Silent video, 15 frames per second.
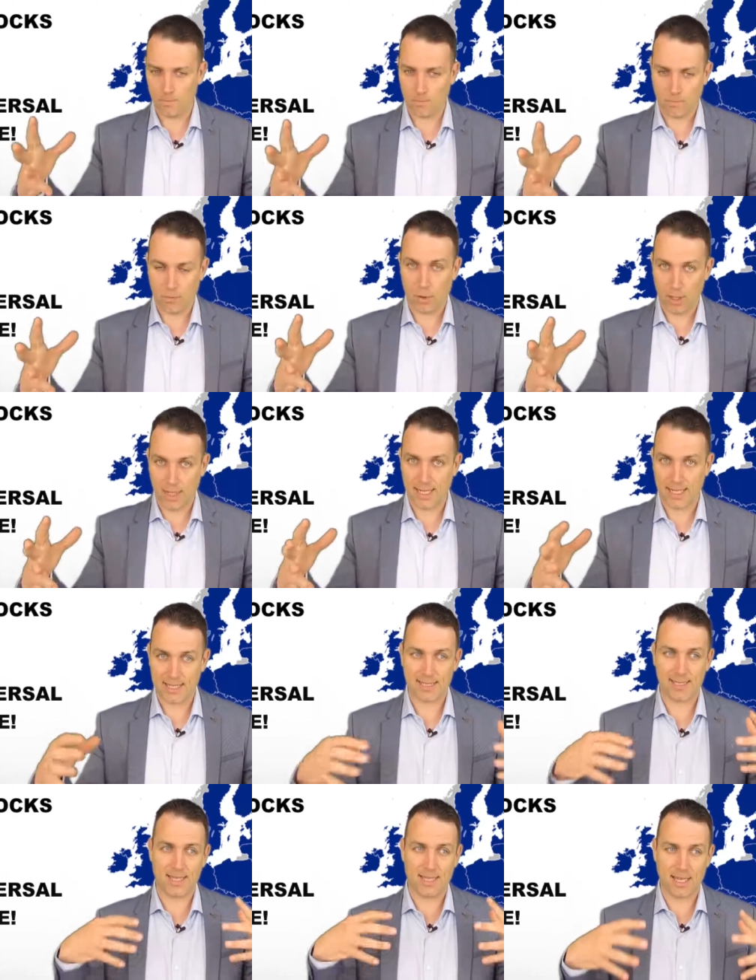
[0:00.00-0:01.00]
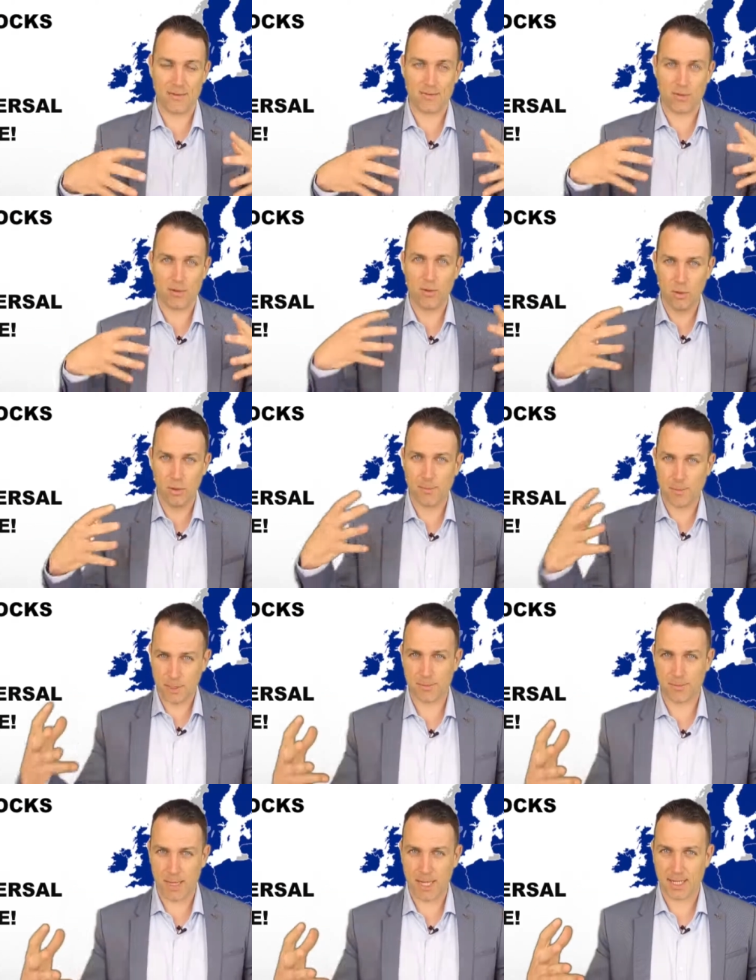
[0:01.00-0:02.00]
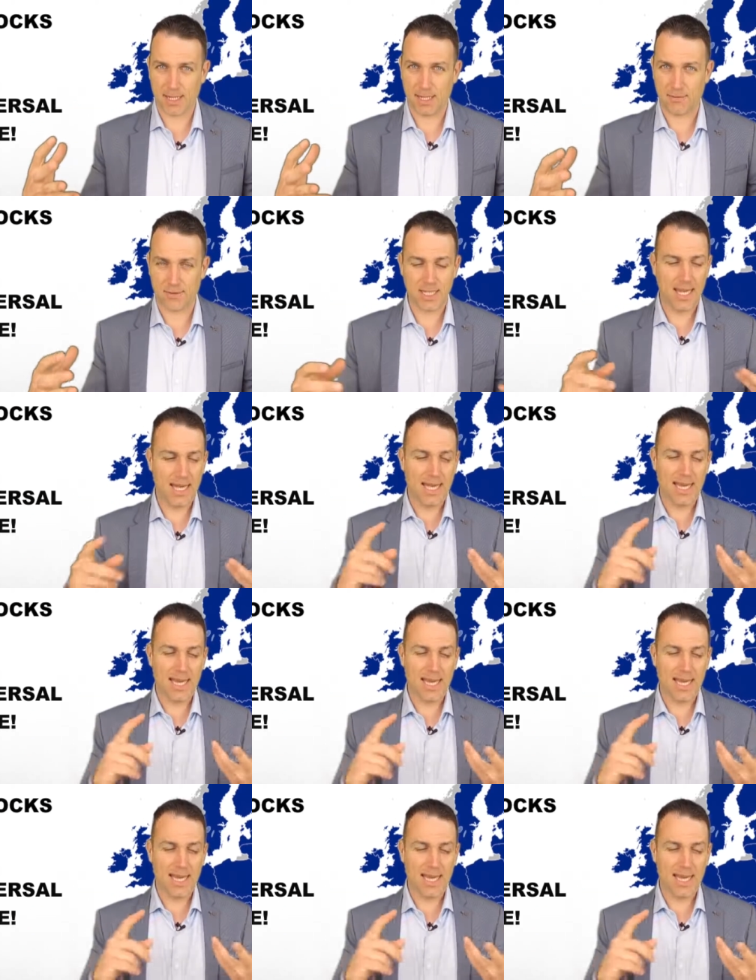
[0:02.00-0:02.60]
forecasts, that have good perspectives,